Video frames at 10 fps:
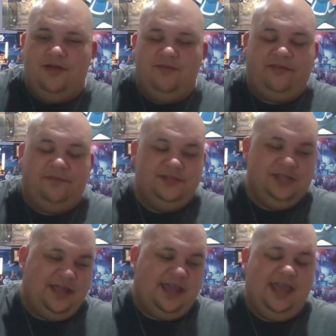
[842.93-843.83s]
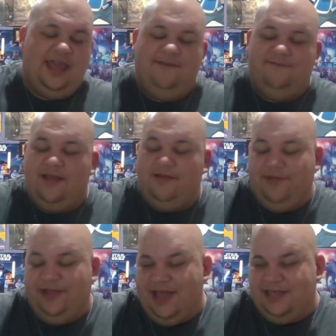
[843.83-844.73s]
away from Chucky. He finally
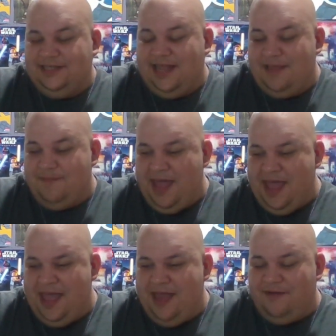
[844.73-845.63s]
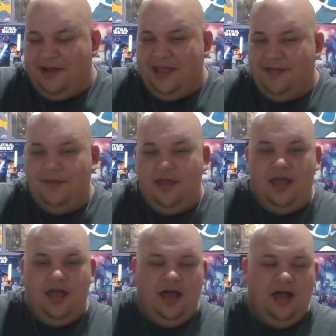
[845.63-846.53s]
realizes that he's bad, right?
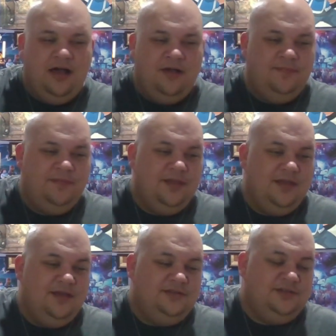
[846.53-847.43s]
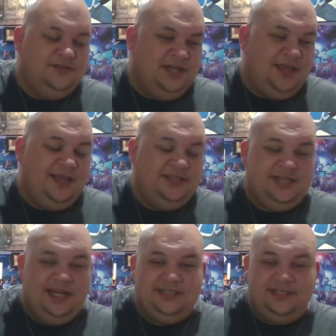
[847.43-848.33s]
Um, so Chucky's
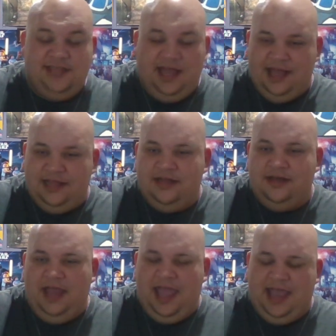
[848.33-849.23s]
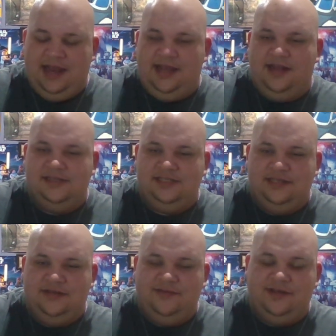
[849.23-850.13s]
chasing Tyler. Andy and the
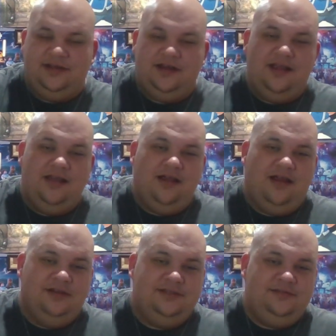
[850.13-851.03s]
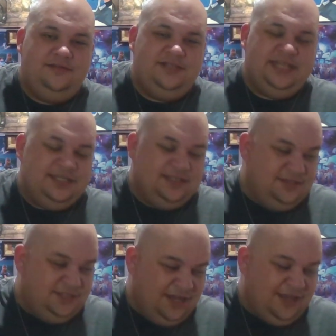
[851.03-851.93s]
Silver are chasing
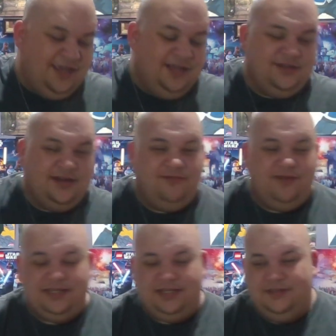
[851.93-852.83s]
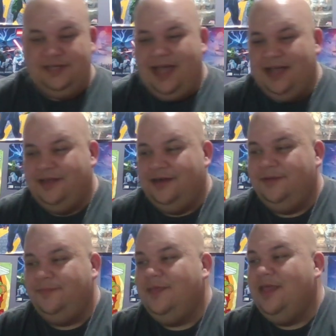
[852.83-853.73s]
Chucky, trying to rescue
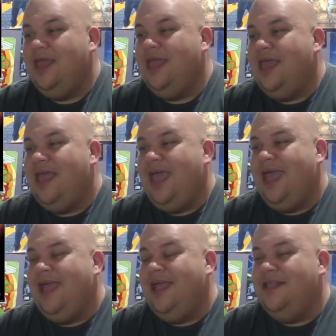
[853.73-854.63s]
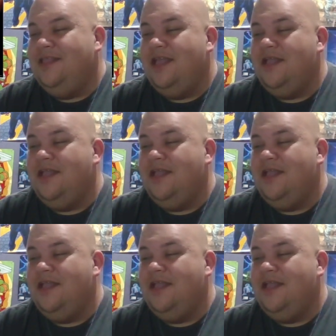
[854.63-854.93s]
Tyler. And